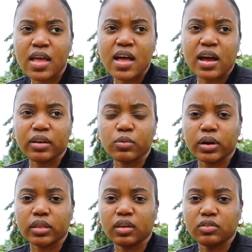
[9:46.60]
and you want
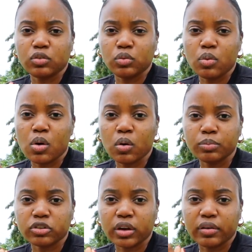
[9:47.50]
to think to do home
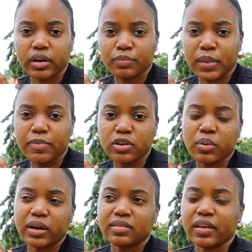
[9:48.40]
sharing. Maybe you don't
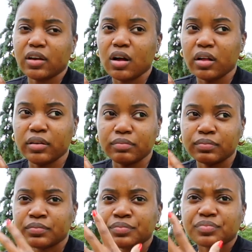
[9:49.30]
want to take on
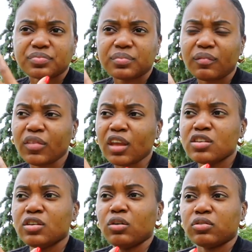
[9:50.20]

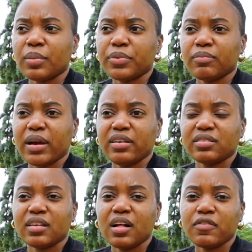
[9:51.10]
you know, something by
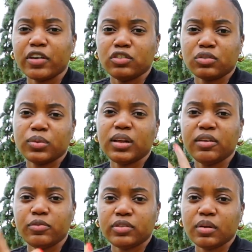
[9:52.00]
yourself, or you just want to
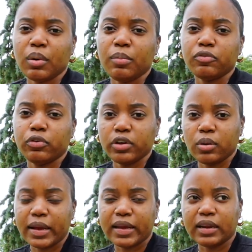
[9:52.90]
live with someone before you go
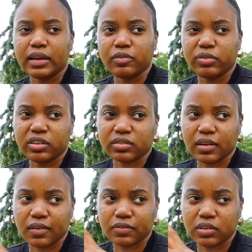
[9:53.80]
ahead and live with
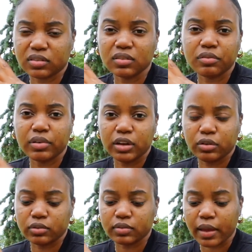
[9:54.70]
yourself, this is a really
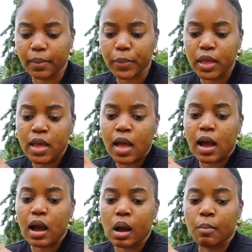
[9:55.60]
good step.
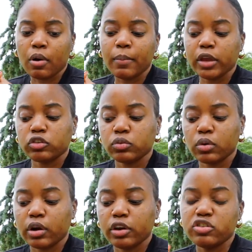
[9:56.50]
But make
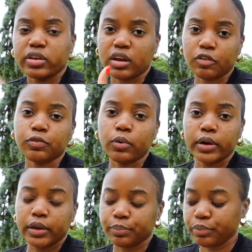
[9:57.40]
sure you can afford
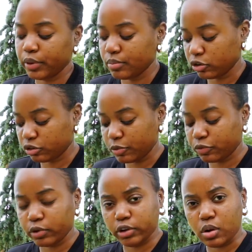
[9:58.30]
it pretty much
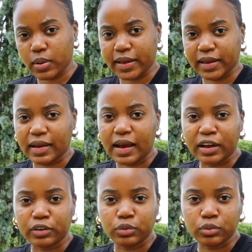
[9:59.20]
before you go ahead
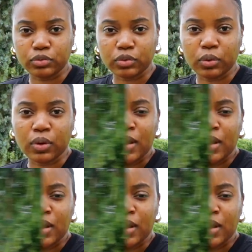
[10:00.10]
and do so.